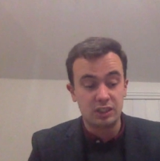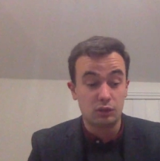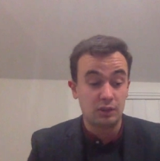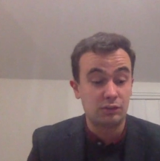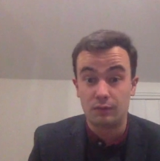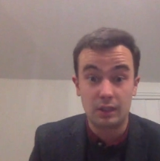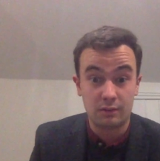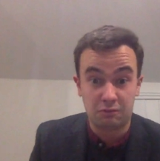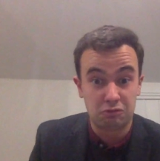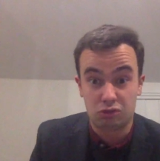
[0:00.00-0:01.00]
in unless I've had
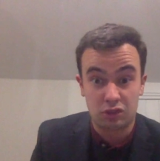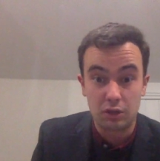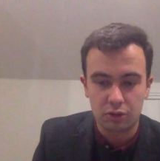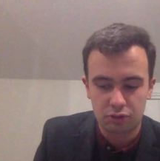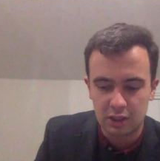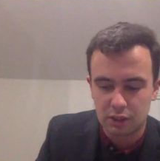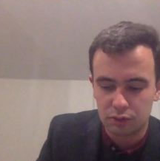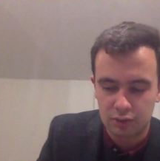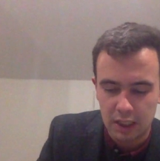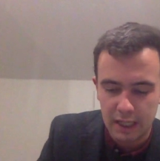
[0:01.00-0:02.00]
a seriously
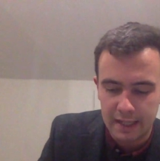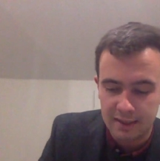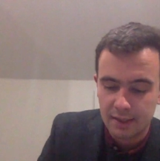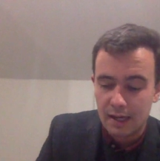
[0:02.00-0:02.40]
good day.